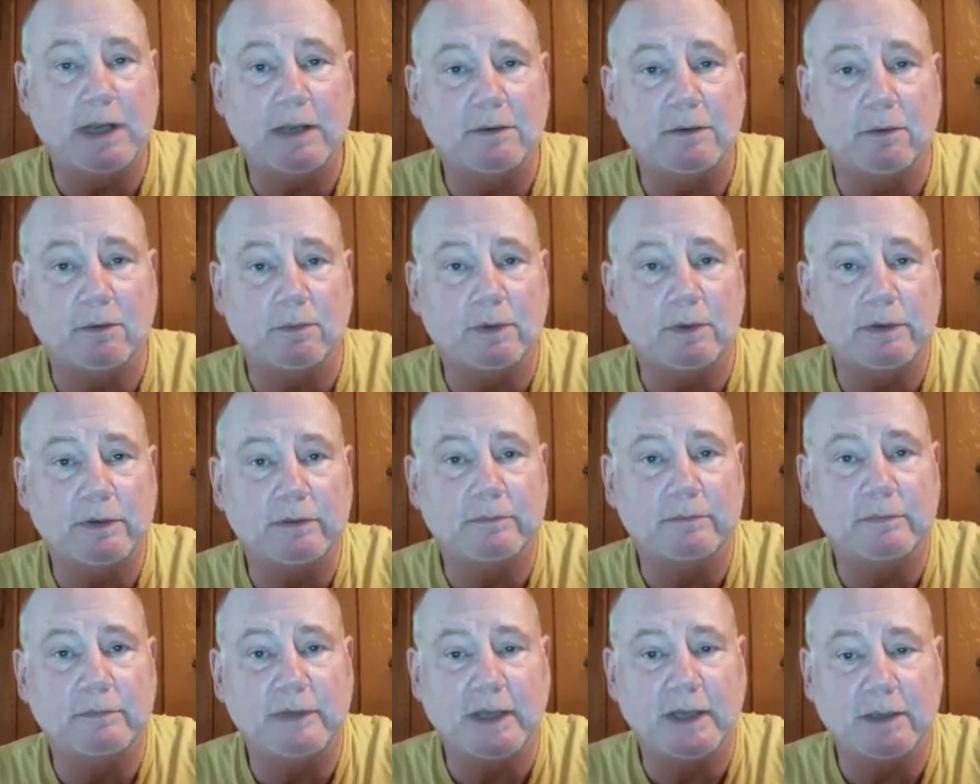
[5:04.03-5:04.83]
bother with
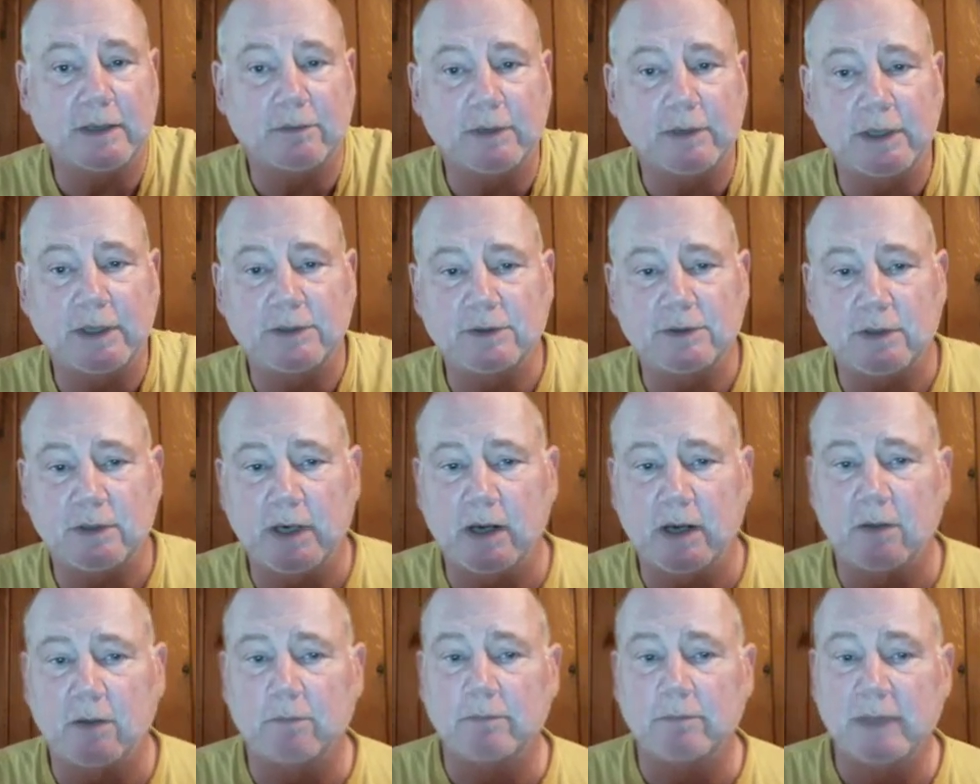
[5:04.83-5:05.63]
them. They don't need your
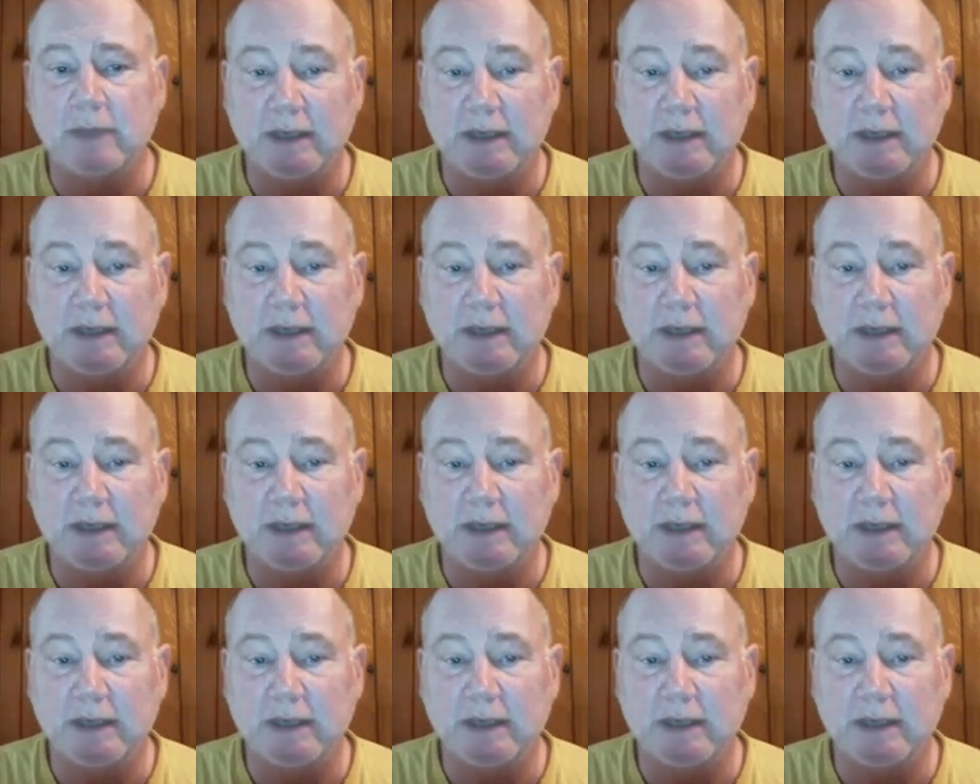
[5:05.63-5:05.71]
help.